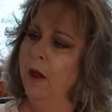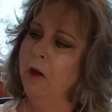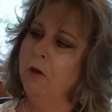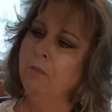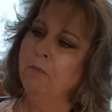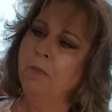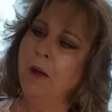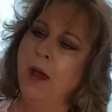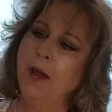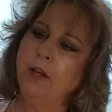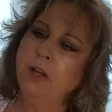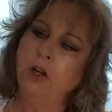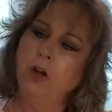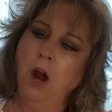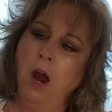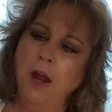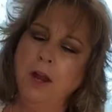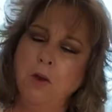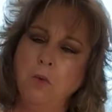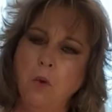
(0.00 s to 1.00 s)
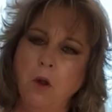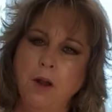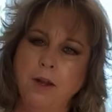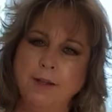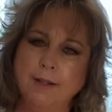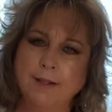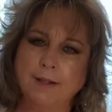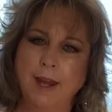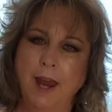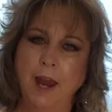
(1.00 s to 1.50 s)
But you kind of want to
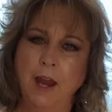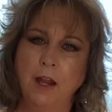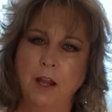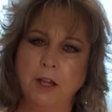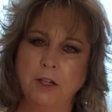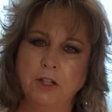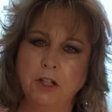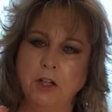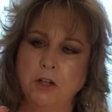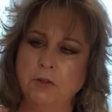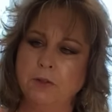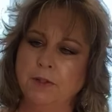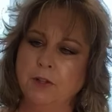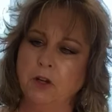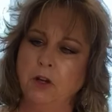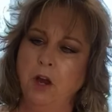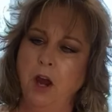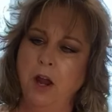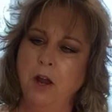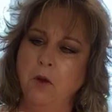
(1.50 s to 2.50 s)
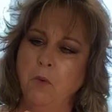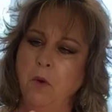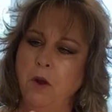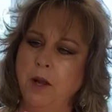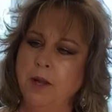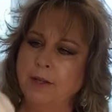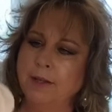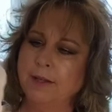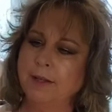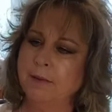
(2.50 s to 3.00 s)
scale it too. So you kind of want
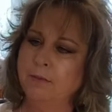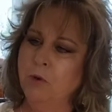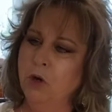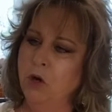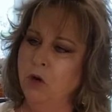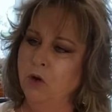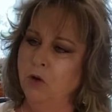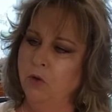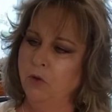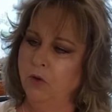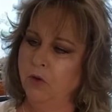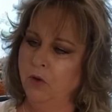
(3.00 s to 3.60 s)
it smooth